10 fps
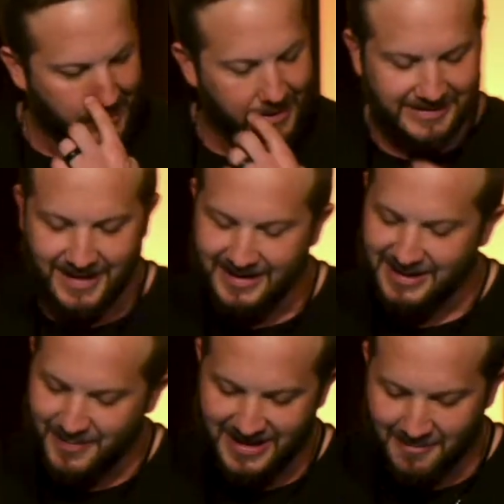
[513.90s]
is not
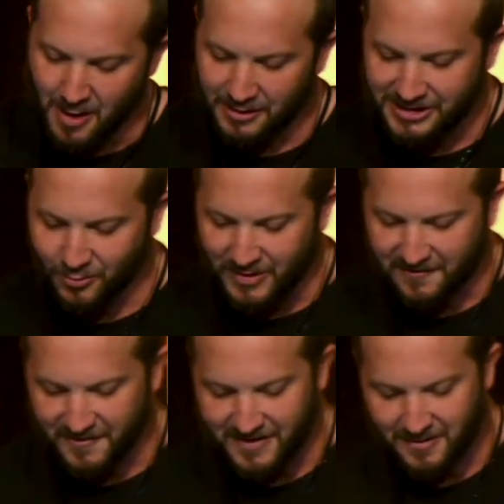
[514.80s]
to be an emotion we
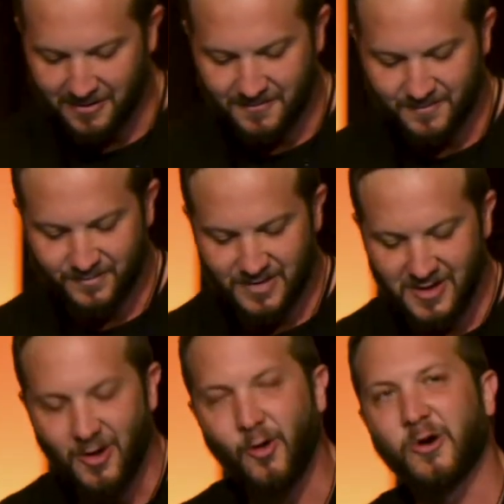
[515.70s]
feel
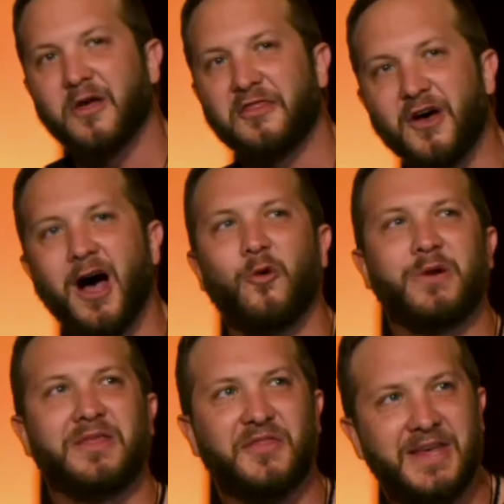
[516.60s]
or a thought
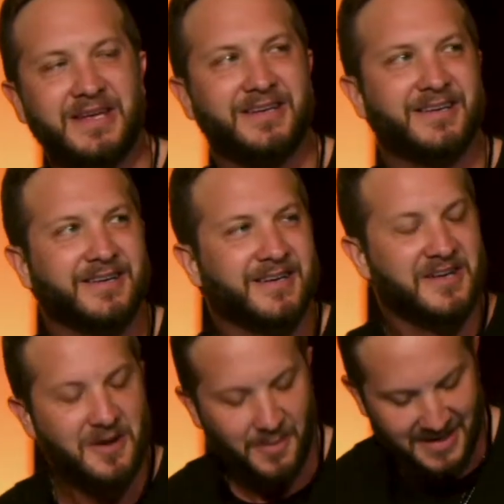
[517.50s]
we think,
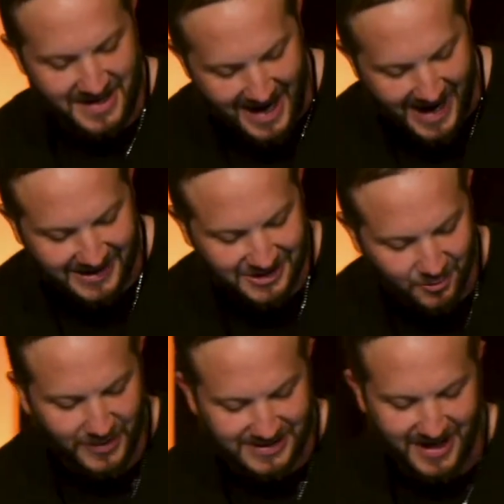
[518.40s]
but an
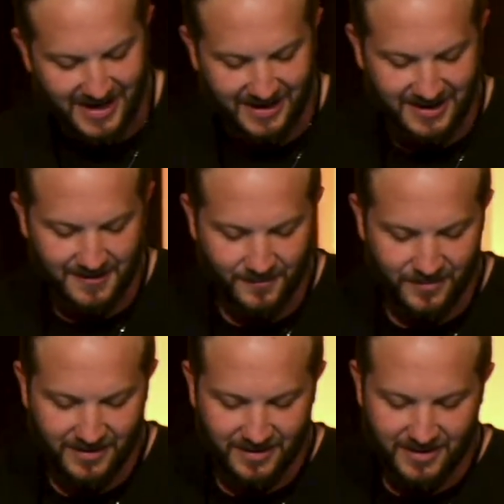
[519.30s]
action we take.
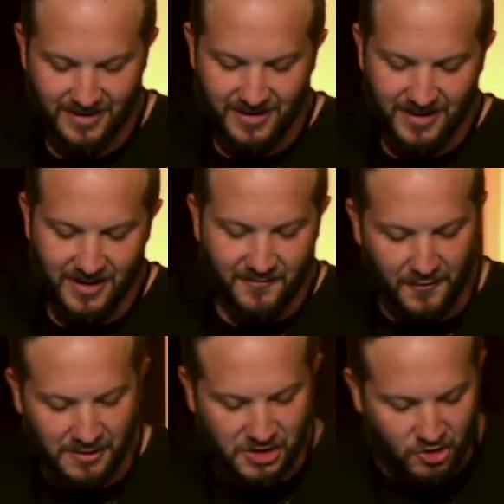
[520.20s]

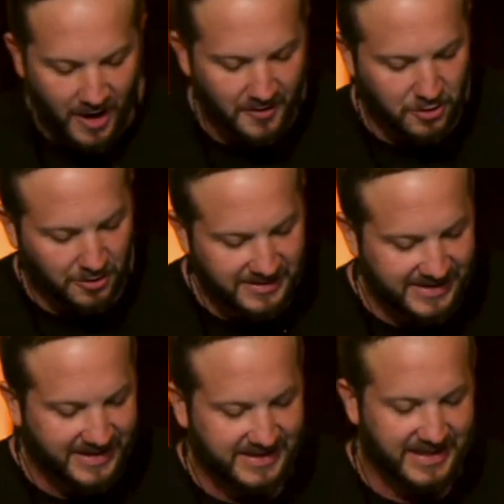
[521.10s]
1 Chronicles
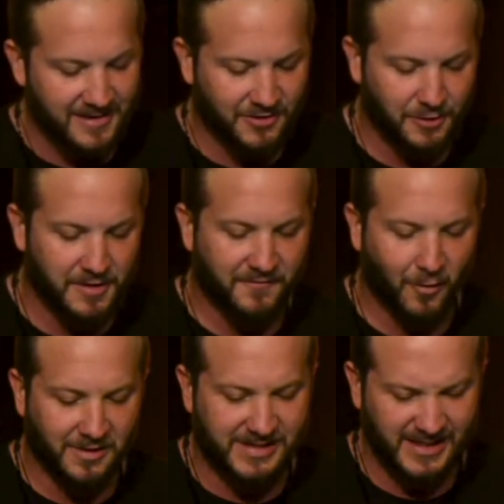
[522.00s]

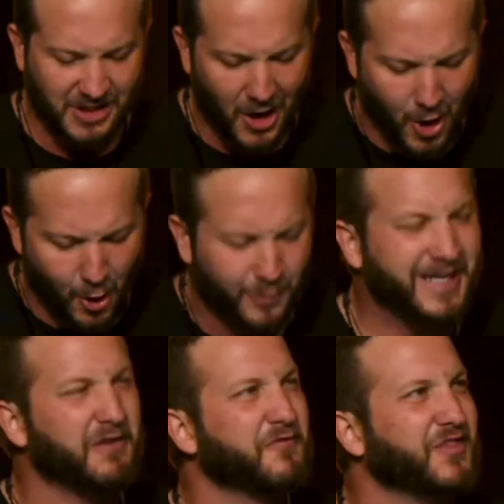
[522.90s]
16:34 says, "Oh,
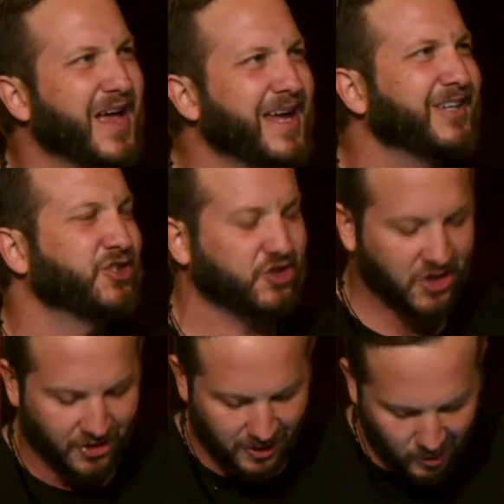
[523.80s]
give thanks to
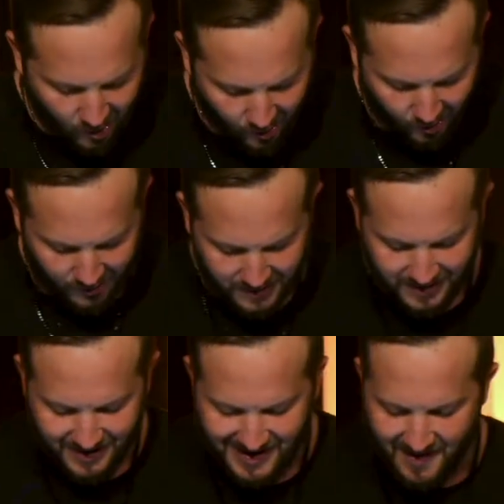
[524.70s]
the Lord,
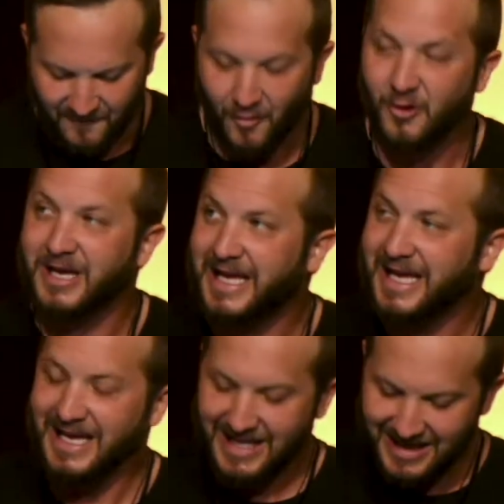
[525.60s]
for
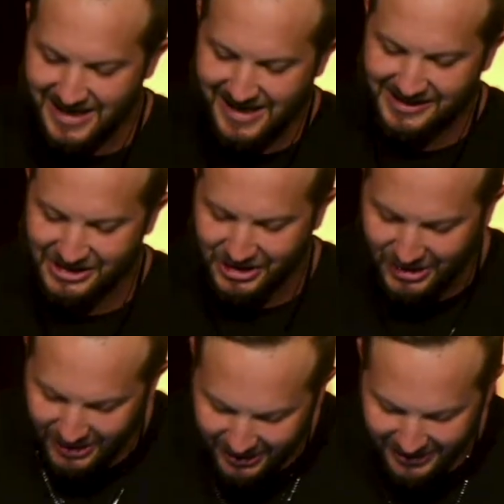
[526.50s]
He is
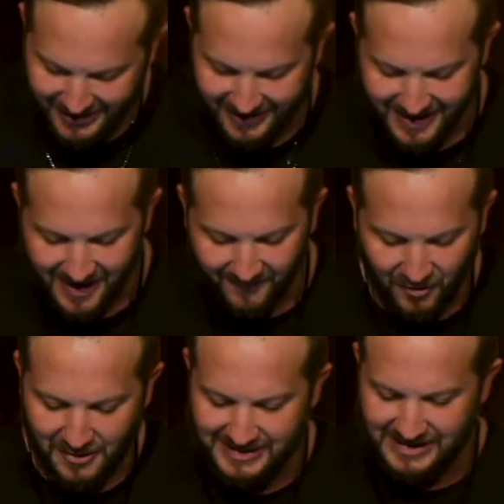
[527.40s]
good,
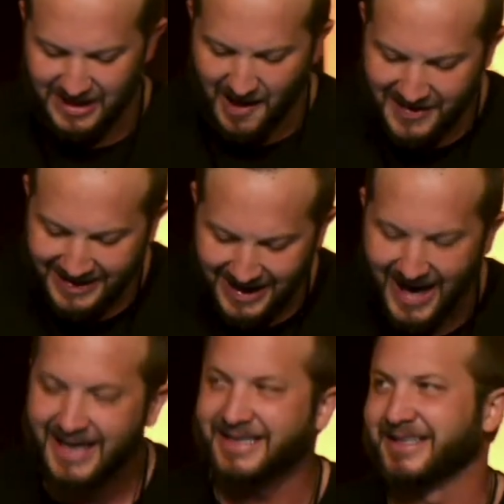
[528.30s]
for His loving
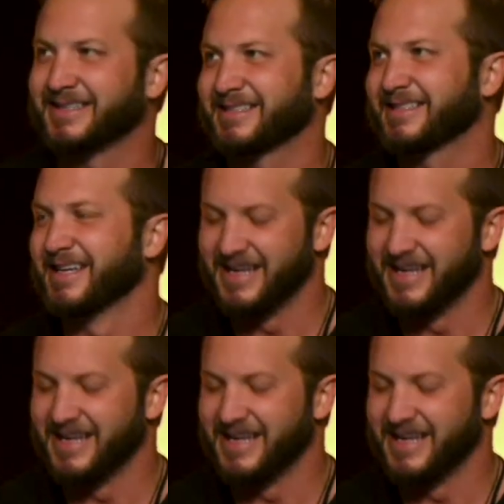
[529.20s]
kindness